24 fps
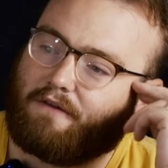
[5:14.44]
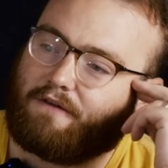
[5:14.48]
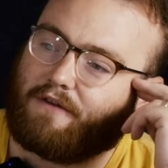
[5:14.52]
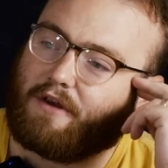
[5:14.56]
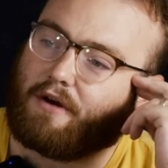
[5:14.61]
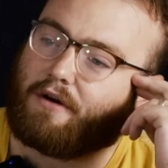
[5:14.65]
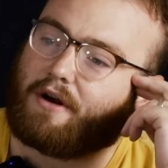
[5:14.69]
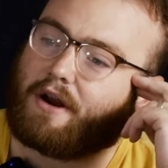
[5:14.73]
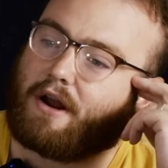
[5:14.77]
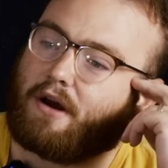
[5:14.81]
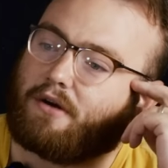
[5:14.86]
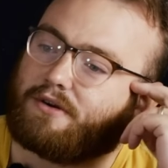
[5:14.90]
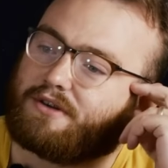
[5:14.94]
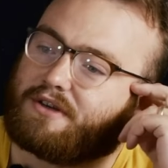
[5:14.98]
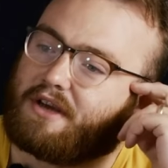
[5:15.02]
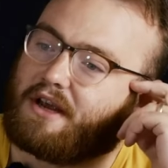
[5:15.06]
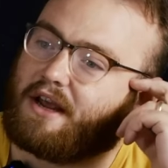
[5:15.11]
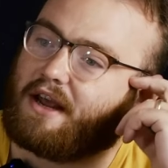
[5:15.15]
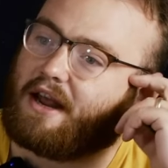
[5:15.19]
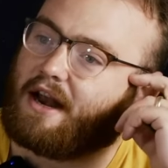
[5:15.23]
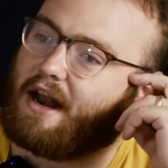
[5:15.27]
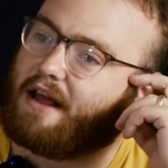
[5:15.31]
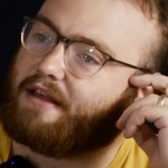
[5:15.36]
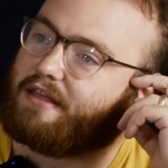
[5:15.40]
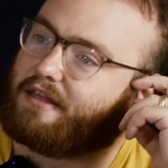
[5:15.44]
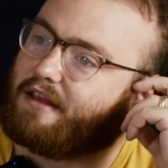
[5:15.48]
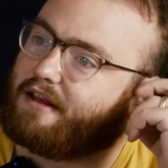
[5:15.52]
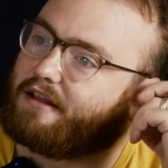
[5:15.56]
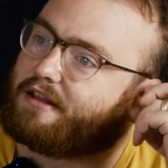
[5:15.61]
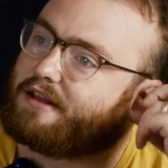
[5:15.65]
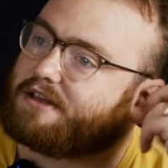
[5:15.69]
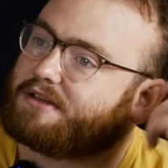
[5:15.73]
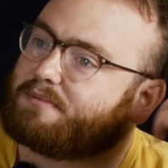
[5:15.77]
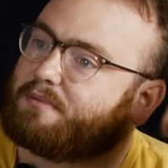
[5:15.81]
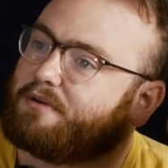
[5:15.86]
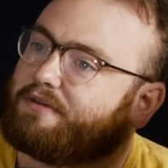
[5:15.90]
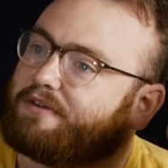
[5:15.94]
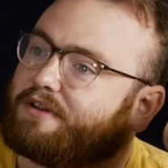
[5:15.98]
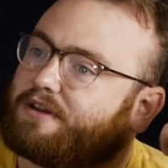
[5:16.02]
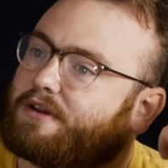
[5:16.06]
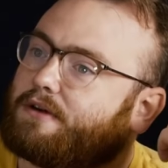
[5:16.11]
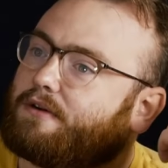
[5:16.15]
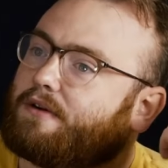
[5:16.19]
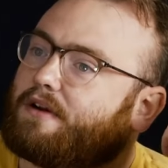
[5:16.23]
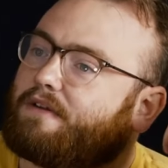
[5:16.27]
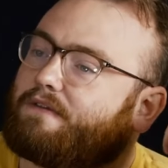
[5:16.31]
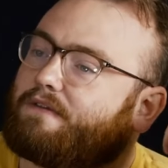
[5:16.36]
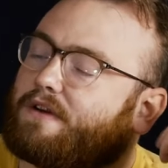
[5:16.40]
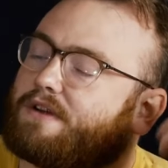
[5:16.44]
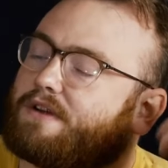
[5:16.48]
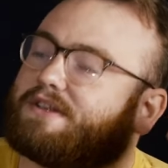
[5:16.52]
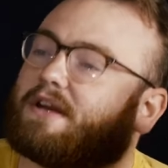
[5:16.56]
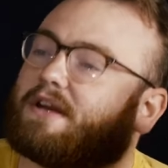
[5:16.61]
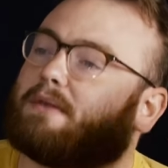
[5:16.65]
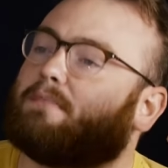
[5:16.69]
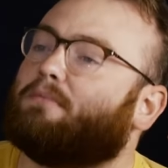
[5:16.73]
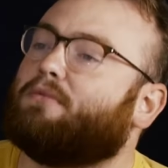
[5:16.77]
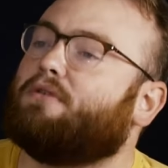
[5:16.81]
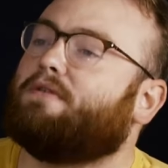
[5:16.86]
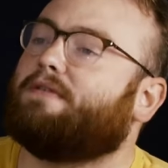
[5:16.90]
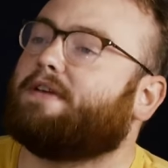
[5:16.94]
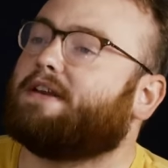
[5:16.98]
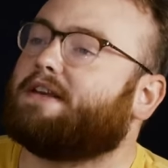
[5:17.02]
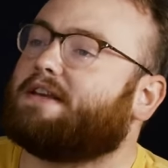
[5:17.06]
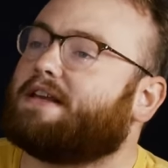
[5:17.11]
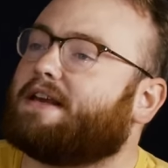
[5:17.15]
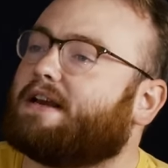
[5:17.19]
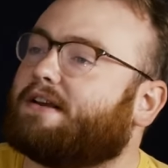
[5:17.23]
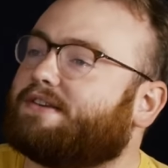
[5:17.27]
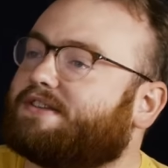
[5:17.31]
Furiosa, and I think this movie too, it feels like movie D